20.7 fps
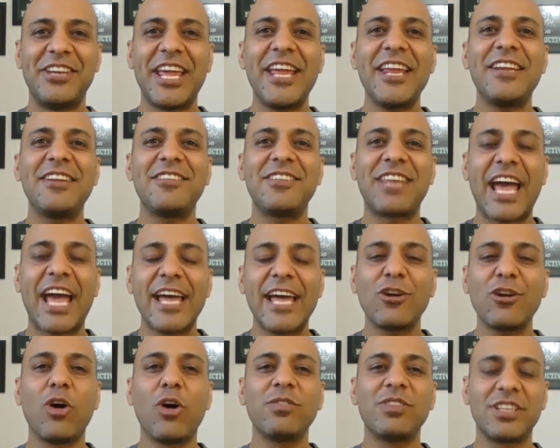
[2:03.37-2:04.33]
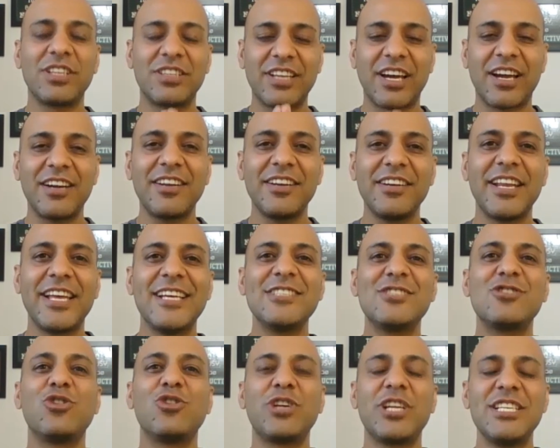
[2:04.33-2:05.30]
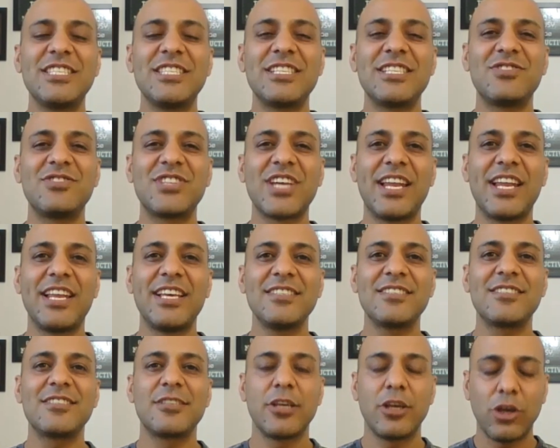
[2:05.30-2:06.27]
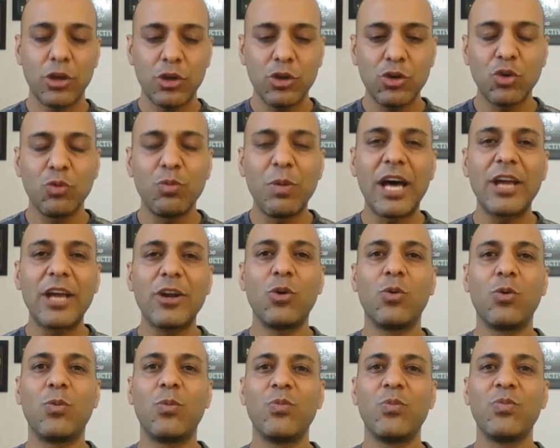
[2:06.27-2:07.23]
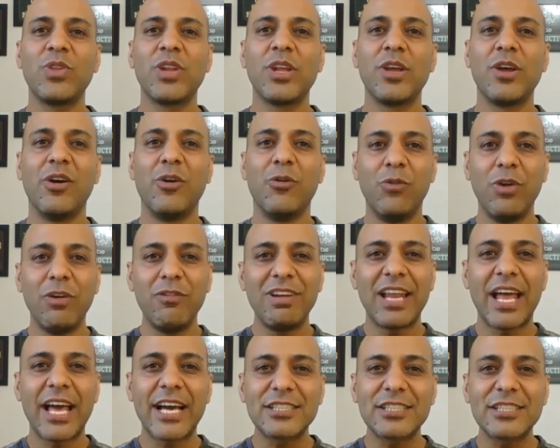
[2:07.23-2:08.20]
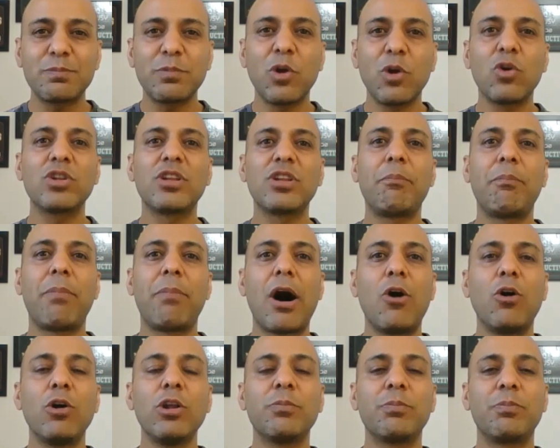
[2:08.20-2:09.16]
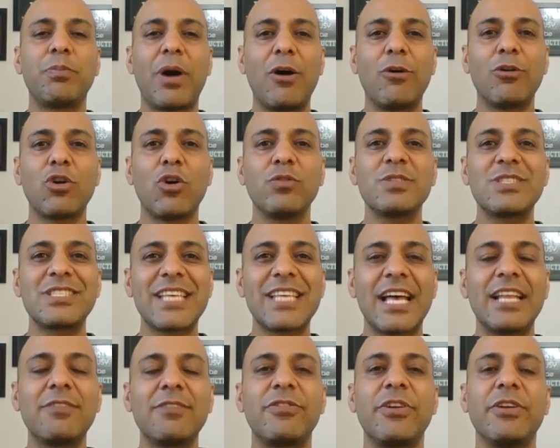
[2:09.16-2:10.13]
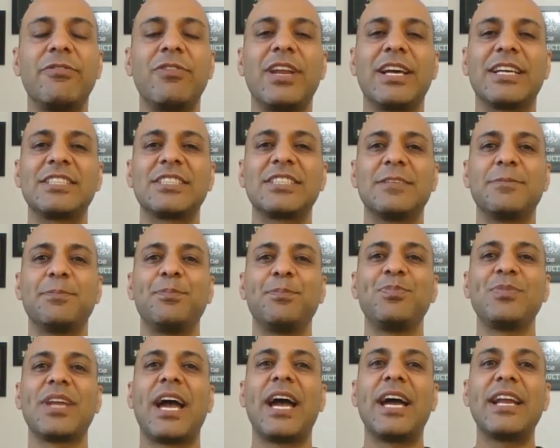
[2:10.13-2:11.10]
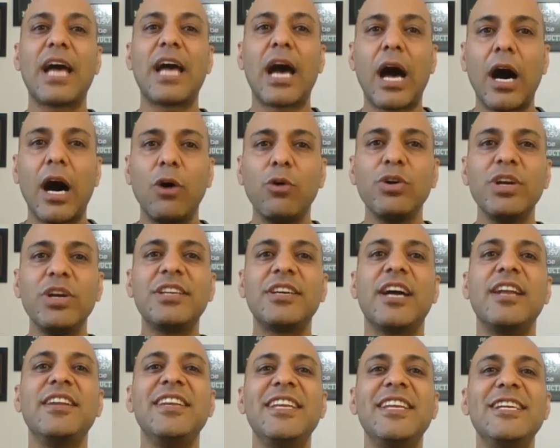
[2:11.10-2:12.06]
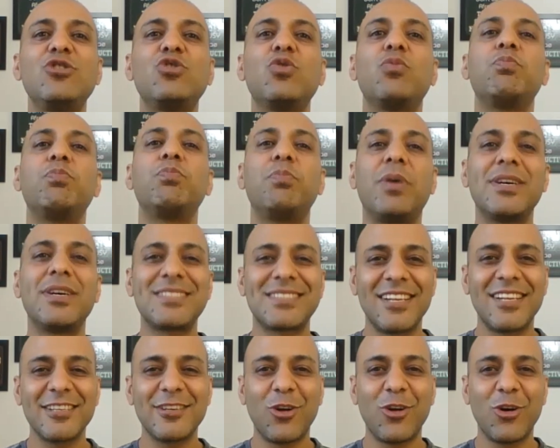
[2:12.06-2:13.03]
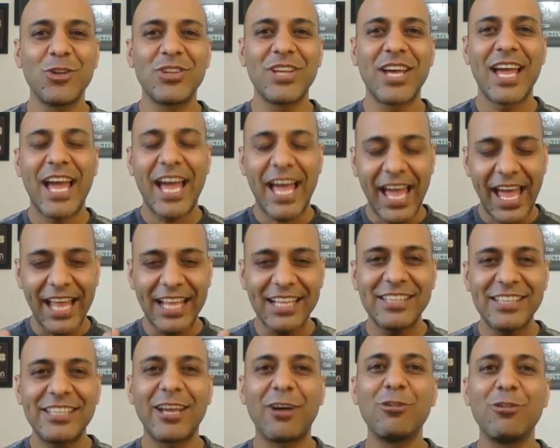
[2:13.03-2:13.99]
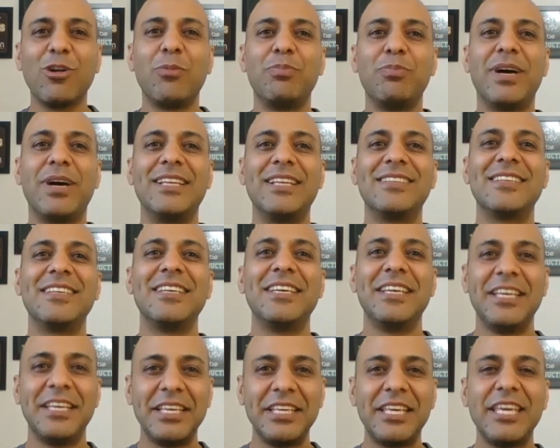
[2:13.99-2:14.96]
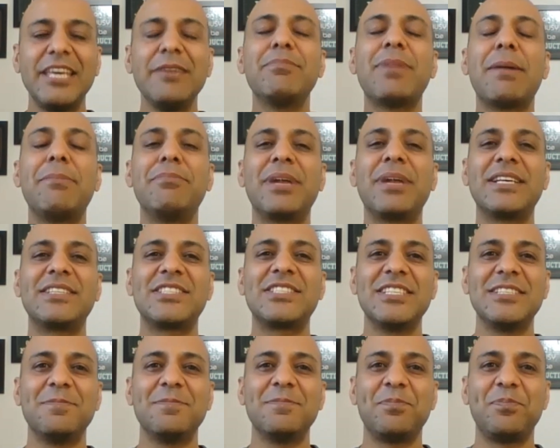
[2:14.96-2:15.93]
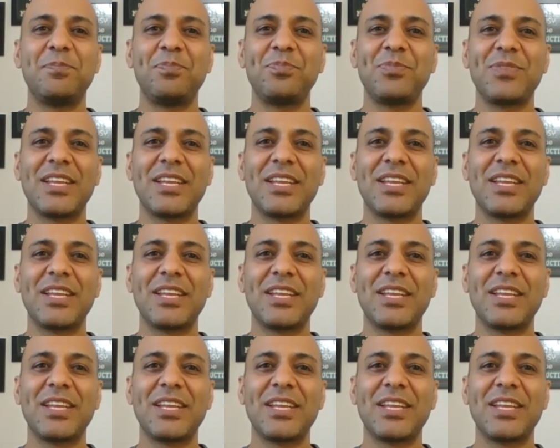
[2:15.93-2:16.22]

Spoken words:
day 10 of the 30 days routine shift challenge. Tomorrow, we will explore the power of self-reflection and how it can lead to personal growth and development. Keep embracing.